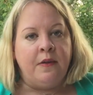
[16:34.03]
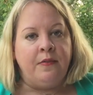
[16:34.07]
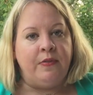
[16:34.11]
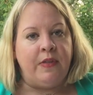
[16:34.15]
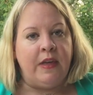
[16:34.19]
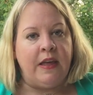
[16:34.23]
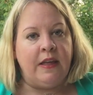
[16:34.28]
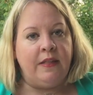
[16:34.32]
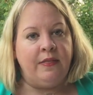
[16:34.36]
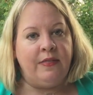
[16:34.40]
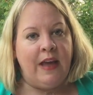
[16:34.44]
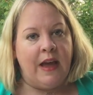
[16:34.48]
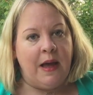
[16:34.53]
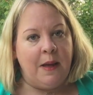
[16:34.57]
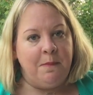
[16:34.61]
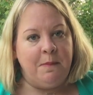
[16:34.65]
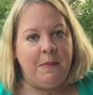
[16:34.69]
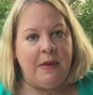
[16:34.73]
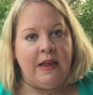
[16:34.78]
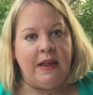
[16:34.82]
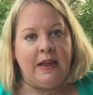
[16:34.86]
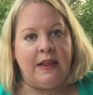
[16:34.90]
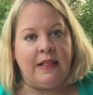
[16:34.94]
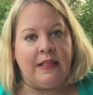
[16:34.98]
Then that
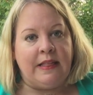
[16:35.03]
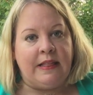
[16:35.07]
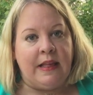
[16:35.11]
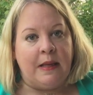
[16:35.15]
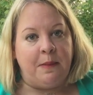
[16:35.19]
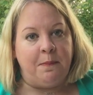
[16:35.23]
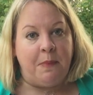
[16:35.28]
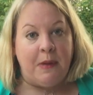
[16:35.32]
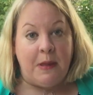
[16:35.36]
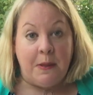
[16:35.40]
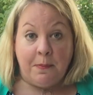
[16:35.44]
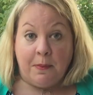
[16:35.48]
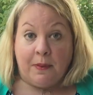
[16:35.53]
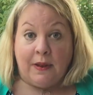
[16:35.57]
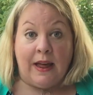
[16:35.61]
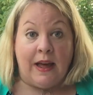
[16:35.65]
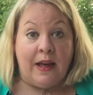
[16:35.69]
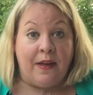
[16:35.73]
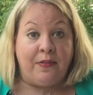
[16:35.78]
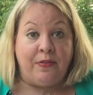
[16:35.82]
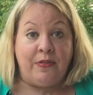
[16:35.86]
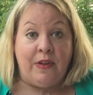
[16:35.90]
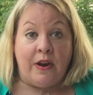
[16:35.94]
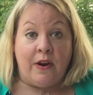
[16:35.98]
means that people
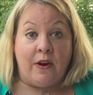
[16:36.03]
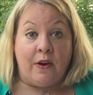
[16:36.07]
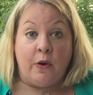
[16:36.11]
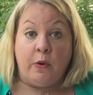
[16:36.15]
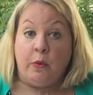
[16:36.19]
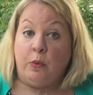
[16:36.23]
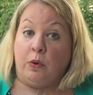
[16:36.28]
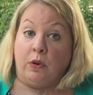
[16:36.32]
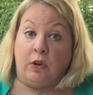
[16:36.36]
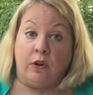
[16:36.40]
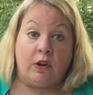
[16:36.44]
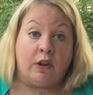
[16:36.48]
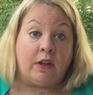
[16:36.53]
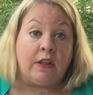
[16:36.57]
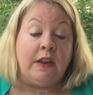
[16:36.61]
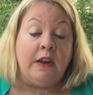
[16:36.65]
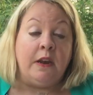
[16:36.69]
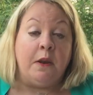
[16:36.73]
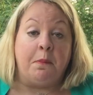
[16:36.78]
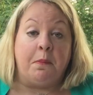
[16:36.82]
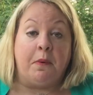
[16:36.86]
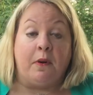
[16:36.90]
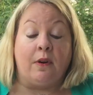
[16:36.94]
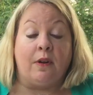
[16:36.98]
out there who are looking
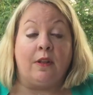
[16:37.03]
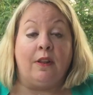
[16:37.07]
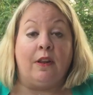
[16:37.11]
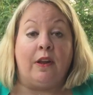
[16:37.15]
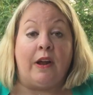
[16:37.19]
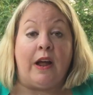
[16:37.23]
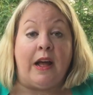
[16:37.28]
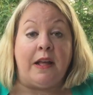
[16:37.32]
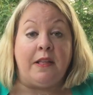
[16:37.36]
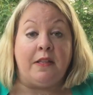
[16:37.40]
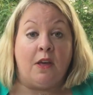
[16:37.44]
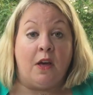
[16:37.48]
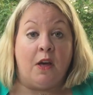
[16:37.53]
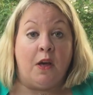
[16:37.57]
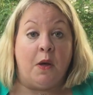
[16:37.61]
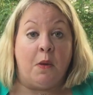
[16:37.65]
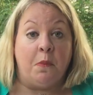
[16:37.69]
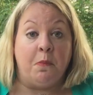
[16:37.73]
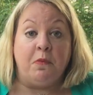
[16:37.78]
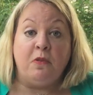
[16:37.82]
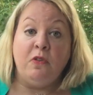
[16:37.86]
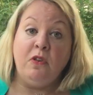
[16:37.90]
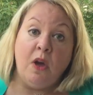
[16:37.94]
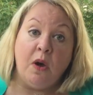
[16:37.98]
to burglarize
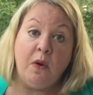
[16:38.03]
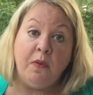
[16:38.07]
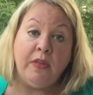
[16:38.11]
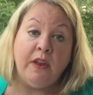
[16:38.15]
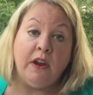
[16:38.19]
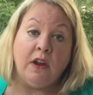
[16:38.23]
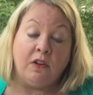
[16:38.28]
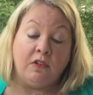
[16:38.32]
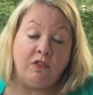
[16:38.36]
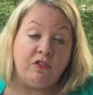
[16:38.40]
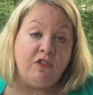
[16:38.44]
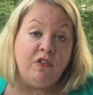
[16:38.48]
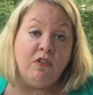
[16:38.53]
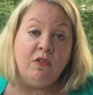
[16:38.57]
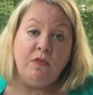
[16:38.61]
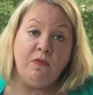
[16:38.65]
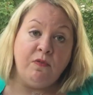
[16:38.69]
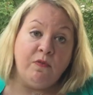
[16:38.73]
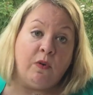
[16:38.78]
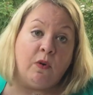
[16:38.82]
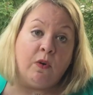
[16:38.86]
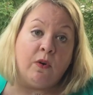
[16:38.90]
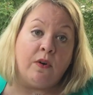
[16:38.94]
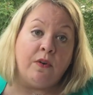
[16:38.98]
homes know that on June
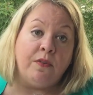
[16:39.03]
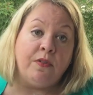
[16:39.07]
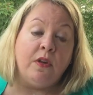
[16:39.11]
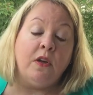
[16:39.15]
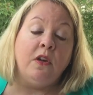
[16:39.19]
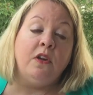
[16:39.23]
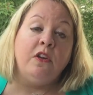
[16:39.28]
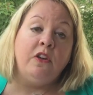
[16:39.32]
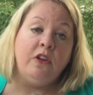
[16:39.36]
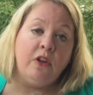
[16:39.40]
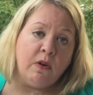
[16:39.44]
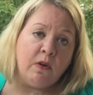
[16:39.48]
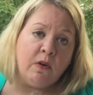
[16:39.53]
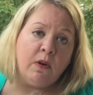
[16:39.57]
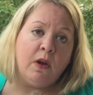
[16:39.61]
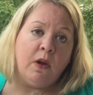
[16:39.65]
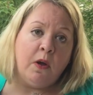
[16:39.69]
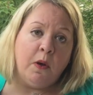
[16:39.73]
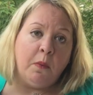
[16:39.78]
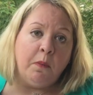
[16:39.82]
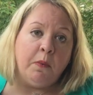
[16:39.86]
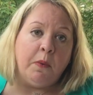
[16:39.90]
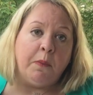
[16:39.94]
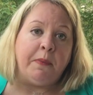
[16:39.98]
4th, your
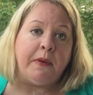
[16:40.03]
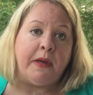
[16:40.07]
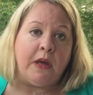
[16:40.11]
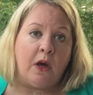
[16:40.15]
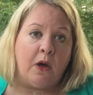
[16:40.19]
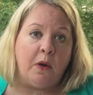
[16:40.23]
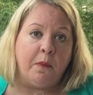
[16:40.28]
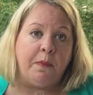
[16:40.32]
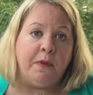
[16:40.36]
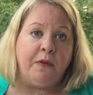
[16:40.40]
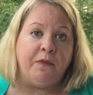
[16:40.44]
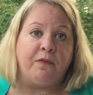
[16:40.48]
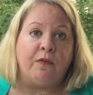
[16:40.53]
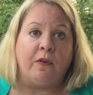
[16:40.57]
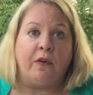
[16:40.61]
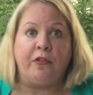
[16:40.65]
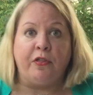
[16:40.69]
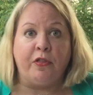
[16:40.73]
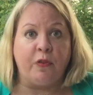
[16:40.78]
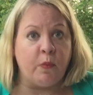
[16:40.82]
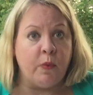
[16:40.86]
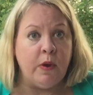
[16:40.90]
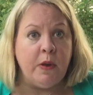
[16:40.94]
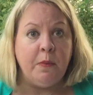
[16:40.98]
home will be open for
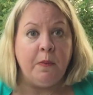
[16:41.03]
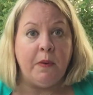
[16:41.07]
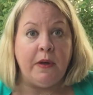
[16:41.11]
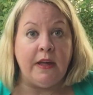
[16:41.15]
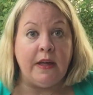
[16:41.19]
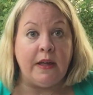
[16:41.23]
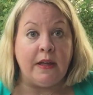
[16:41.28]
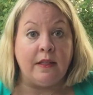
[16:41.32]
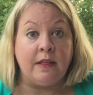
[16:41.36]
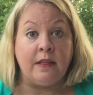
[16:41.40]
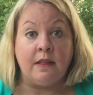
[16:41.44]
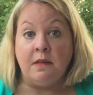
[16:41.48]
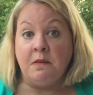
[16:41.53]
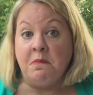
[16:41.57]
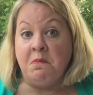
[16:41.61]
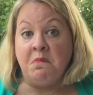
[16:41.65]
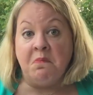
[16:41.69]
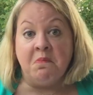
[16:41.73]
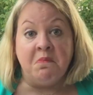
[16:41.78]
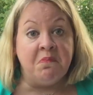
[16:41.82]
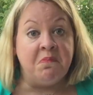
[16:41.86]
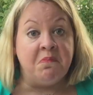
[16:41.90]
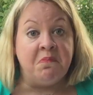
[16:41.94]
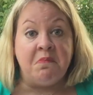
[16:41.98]
3 weeks,
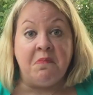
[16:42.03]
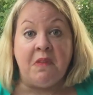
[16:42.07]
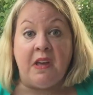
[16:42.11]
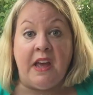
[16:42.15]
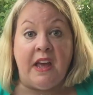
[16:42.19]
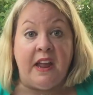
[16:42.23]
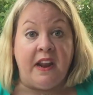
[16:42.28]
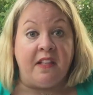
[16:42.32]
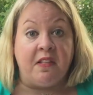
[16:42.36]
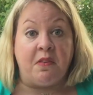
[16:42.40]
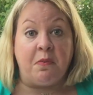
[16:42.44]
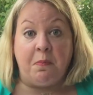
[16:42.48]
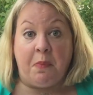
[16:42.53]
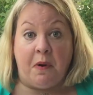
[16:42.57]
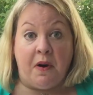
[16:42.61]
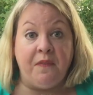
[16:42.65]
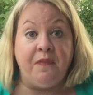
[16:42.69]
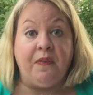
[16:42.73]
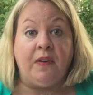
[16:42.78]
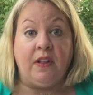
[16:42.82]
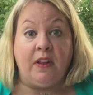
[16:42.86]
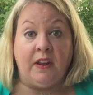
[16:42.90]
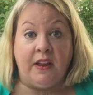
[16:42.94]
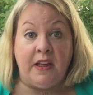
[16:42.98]
and it's
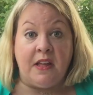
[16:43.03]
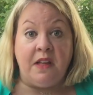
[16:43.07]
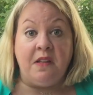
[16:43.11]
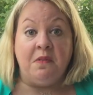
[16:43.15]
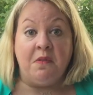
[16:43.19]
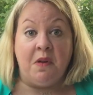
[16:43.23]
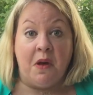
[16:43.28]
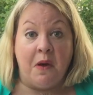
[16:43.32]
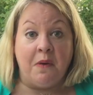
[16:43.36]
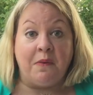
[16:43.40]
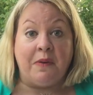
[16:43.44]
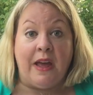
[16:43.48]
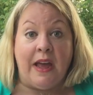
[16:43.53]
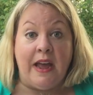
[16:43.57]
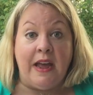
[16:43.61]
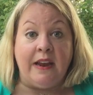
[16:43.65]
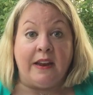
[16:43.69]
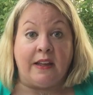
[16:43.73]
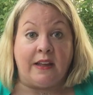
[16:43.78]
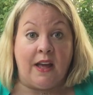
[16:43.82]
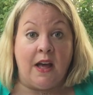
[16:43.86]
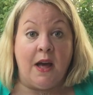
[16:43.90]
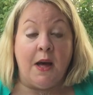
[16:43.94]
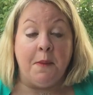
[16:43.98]
perfectly okay
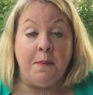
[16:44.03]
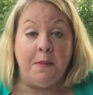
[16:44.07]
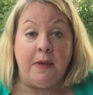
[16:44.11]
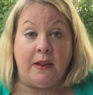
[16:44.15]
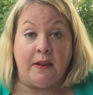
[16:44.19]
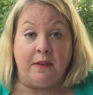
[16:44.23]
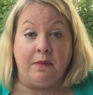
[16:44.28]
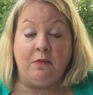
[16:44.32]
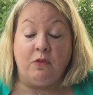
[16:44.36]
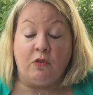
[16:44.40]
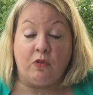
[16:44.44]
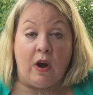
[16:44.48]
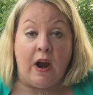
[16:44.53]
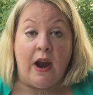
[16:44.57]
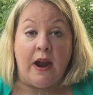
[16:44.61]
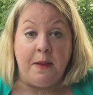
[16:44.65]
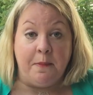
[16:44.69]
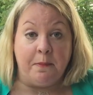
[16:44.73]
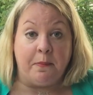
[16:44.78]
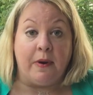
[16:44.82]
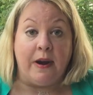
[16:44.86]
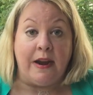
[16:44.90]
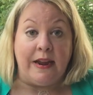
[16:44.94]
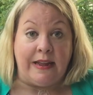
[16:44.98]
to come and try
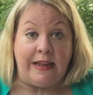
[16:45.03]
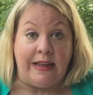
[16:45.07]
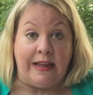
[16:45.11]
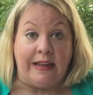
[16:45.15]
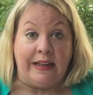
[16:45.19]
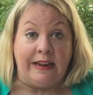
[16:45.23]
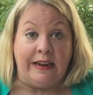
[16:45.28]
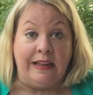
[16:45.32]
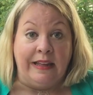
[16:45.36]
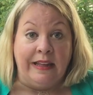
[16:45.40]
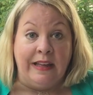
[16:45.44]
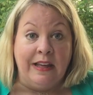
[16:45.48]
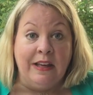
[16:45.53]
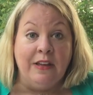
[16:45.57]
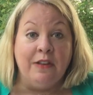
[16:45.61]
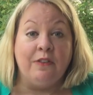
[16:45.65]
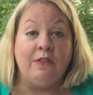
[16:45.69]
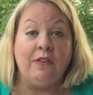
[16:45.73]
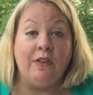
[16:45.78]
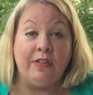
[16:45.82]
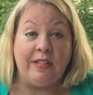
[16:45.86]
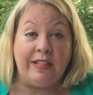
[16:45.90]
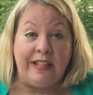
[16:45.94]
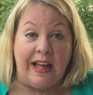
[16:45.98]
and break in.
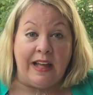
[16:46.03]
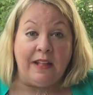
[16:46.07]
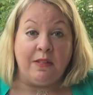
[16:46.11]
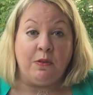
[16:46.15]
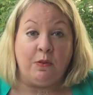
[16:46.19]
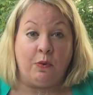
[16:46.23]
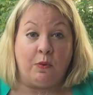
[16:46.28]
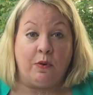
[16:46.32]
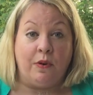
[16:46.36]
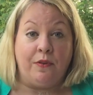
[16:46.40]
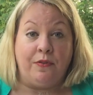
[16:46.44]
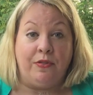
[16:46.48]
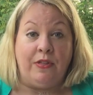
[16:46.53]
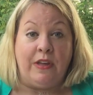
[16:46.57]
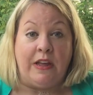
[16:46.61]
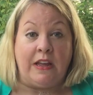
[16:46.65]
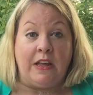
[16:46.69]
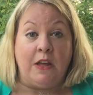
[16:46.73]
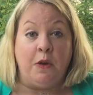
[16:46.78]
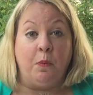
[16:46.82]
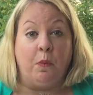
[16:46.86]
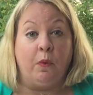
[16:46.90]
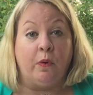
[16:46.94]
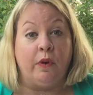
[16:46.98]
So it's that sort of thing
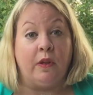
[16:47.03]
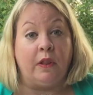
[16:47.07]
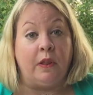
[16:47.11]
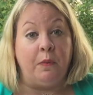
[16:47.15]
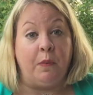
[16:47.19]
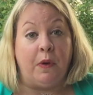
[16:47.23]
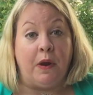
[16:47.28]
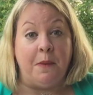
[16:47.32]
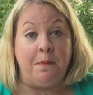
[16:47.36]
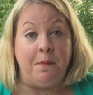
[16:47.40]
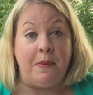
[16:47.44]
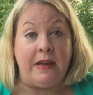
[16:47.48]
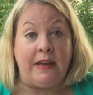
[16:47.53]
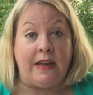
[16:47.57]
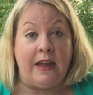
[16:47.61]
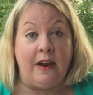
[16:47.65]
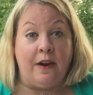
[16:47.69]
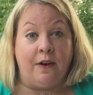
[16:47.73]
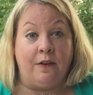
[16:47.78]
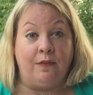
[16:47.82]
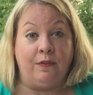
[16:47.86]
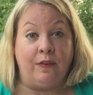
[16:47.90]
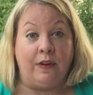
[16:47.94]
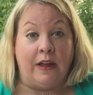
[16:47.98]
you really want to be
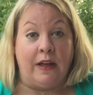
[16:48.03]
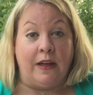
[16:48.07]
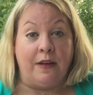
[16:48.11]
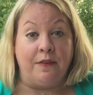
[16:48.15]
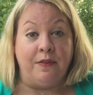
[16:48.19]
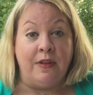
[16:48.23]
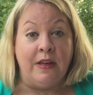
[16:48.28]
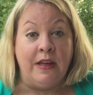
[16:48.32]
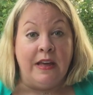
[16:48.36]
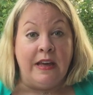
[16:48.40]
careful of.